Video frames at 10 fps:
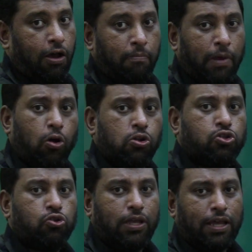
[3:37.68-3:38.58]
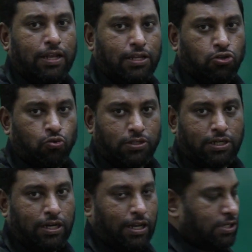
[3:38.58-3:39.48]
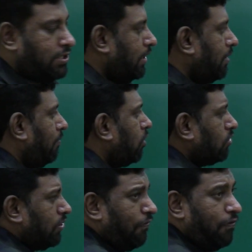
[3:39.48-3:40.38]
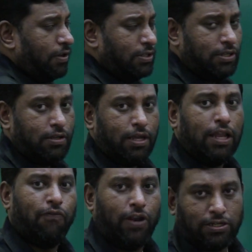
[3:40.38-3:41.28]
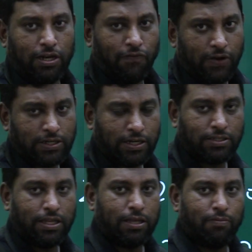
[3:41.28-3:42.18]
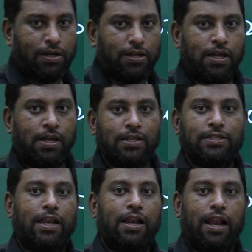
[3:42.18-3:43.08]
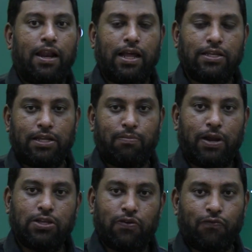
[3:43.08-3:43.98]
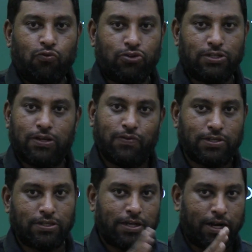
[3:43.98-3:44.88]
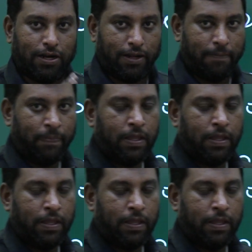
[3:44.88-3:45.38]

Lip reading: may also increase to a certain extent because of inflation. Inflation is nothing but general rise in price of goods and services in the country.